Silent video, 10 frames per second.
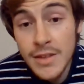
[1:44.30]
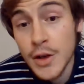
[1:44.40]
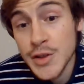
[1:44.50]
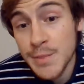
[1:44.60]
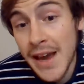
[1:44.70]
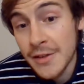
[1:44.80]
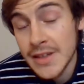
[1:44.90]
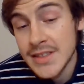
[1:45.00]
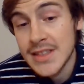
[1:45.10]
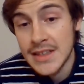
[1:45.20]
Those
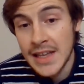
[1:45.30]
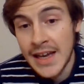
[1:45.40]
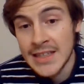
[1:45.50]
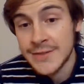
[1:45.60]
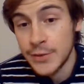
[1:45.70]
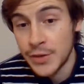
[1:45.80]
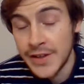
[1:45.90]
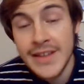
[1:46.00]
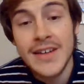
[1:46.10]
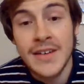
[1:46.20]
batteries can last for
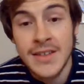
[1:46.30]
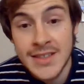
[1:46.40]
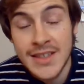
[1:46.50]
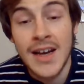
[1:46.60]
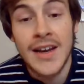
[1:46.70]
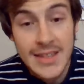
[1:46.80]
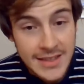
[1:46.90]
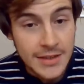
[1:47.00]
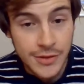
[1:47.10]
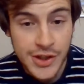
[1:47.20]
years on a
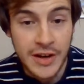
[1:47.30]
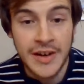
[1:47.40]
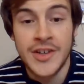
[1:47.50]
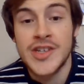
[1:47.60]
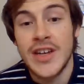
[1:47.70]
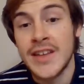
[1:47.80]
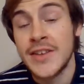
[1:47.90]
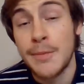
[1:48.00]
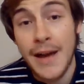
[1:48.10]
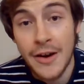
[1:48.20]
single charge, and
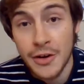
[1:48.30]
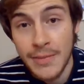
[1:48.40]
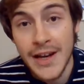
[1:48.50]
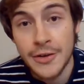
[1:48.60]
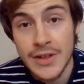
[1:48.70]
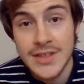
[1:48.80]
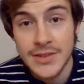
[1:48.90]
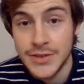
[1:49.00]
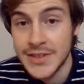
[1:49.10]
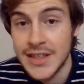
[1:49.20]
they're powered by
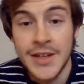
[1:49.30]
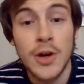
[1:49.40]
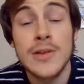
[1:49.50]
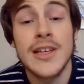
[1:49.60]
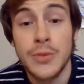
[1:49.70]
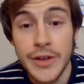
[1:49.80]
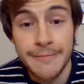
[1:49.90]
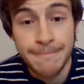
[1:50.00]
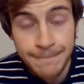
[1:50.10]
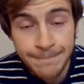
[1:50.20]
crystals and no
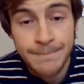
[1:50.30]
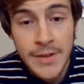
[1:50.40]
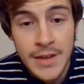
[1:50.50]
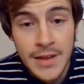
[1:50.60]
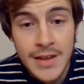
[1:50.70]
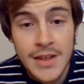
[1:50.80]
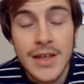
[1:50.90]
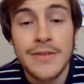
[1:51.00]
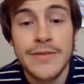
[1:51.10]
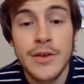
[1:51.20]
liquid.
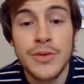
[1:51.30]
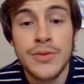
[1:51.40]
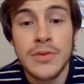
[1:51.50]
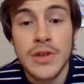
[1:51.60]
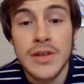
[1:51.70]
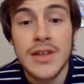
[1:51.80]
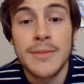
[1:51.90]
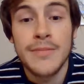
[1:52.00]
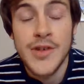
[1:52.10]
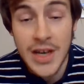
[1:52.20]
If you look
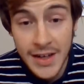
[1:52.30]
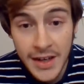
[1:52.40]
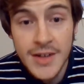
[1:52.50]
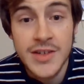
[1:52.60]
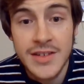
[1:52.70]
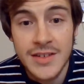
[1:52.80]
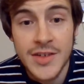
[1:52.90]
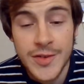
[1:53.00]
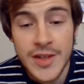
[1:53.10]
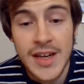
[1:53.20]
up John
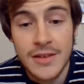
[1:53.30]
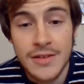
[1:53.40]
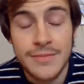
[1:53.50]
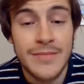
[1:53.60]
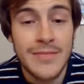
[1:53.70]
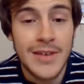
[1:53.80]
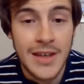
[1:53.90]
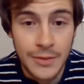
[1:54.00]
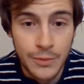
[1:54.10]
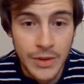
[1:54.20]
Hutchison's channel,
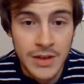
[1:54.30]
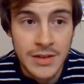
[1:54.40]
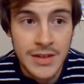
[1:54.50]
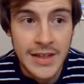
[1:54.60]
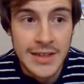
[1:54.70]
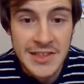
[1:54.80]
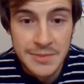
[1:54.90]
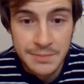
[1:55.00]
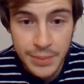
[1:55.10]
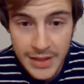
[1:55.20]
it will
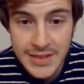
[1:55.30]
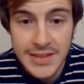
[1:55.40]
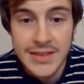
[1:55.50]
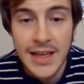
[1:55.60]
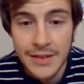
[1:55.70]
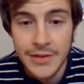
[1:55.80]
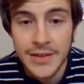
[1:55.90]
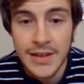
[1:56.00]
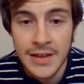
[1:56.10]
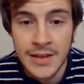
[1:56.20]
express
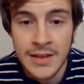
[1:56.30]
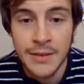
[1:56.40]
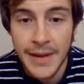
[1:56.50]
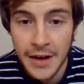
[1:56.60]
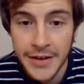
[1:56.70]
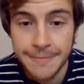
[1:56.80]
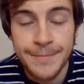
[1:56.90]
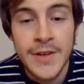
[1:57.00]
everything about it